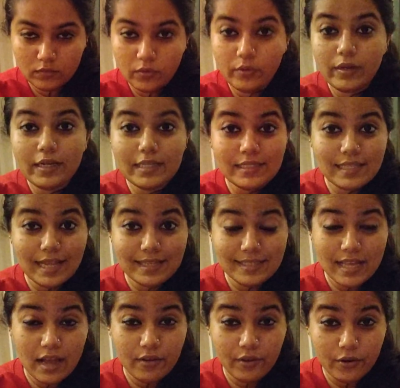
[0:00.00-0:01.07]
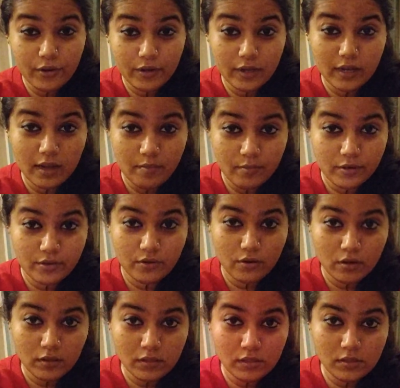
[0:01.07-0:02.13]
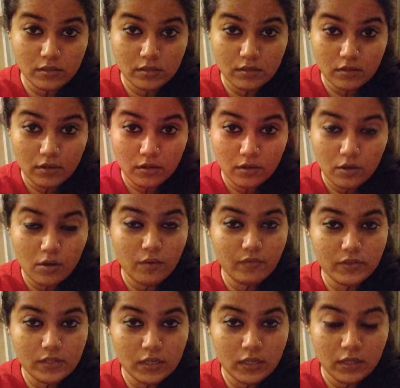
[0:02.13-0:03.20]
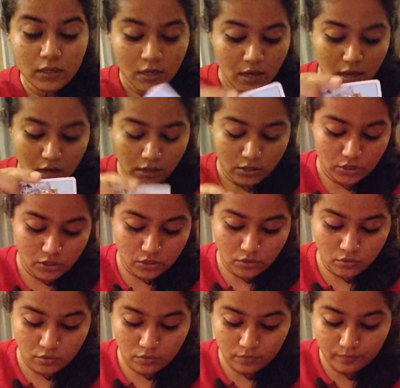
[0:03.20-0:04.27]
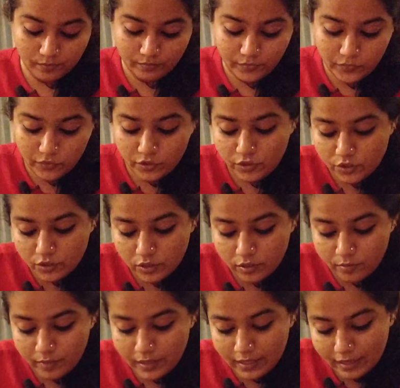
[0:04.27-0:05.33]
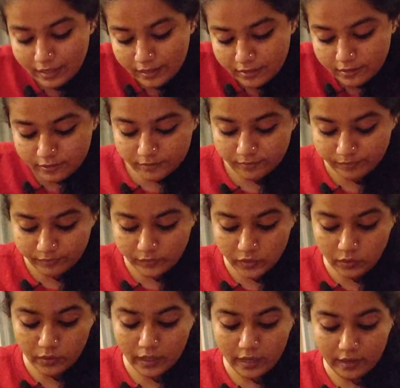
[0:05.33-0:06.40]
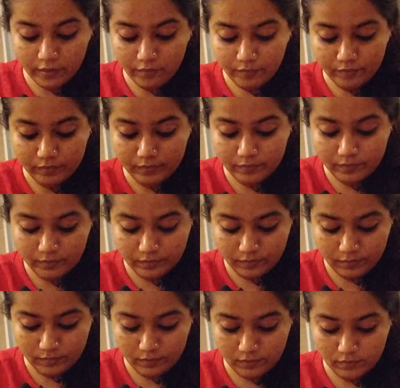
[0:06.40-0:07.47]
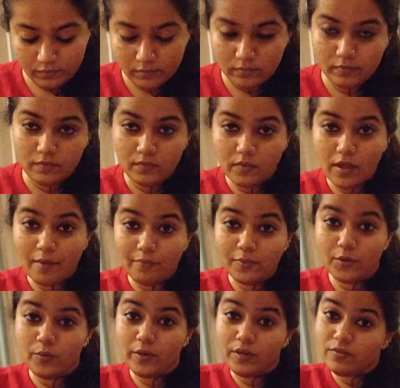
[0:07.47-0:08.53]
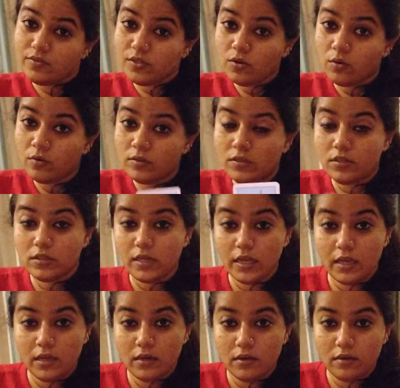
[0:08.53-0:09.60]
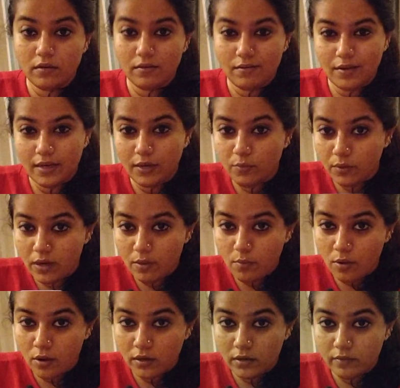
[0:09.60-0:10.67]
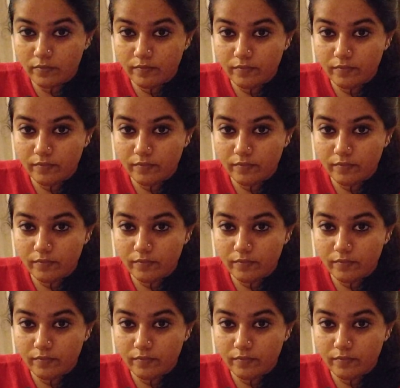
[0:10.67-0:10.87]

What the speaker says: at least that's how you're going to come across, obviously. So you're just going to be like, okay, I'm the Queen of Swords, and I know what I want.